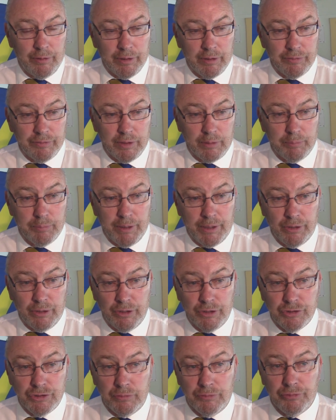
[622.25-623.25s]
and I think Ben
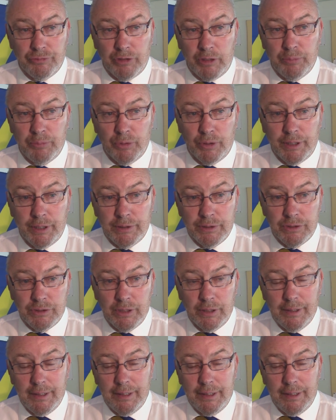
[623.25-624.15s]
Herts on 3 bookings,